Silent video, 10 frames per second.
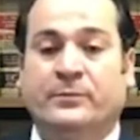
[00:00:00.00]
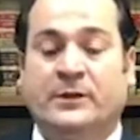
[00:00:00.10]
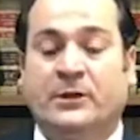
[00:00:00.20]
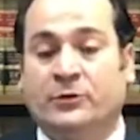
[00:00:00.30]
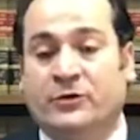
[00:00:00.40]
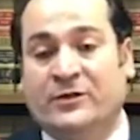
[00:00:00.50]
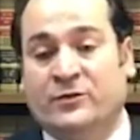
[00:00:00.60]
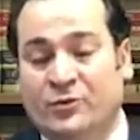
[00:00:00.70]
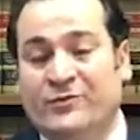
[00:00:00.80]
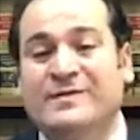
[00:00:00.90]
you know,
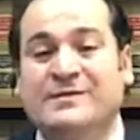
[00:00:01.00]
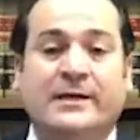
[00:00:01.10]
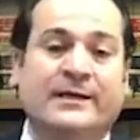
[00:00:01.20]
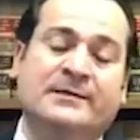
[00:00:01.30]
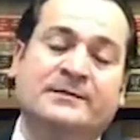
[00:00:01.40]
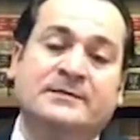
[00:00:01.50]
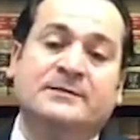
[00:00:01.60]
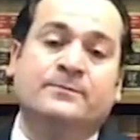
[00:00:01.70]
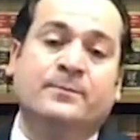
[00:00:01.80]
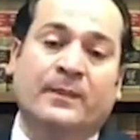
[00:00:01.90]
E2 visa
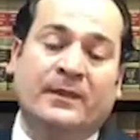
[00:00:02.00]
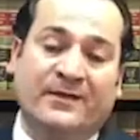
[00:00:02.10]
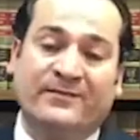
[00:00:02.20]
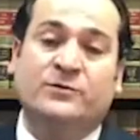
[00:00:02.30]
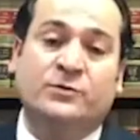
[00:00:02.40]
is giving